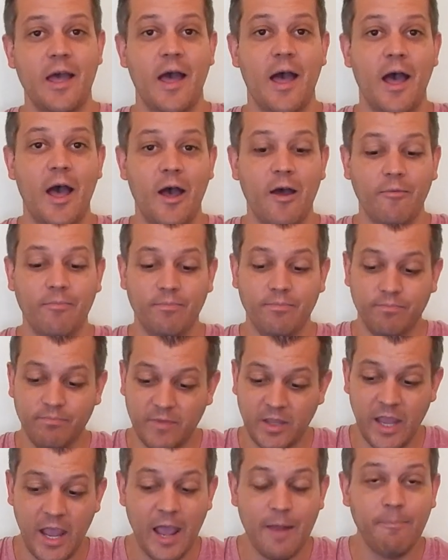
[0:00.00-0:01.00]

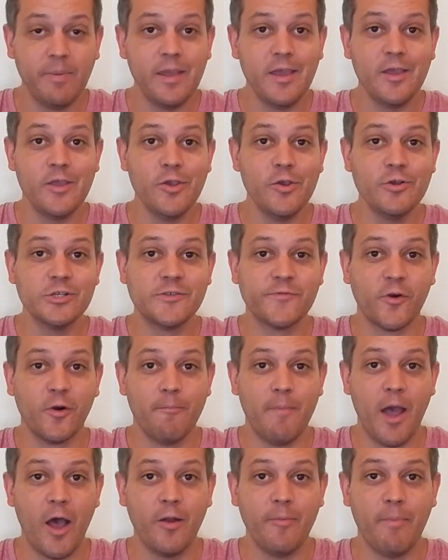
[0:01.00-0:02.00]
can be used for
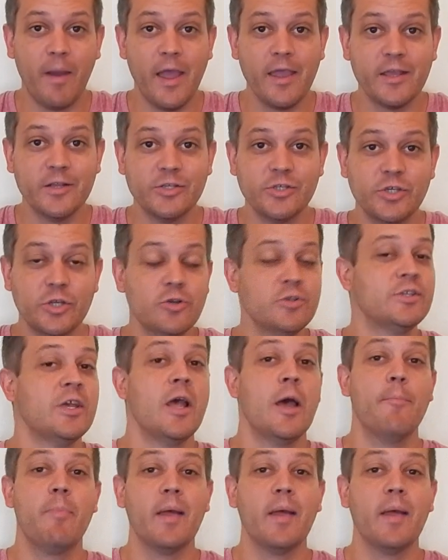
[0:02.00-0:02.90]
mountain biking shoes,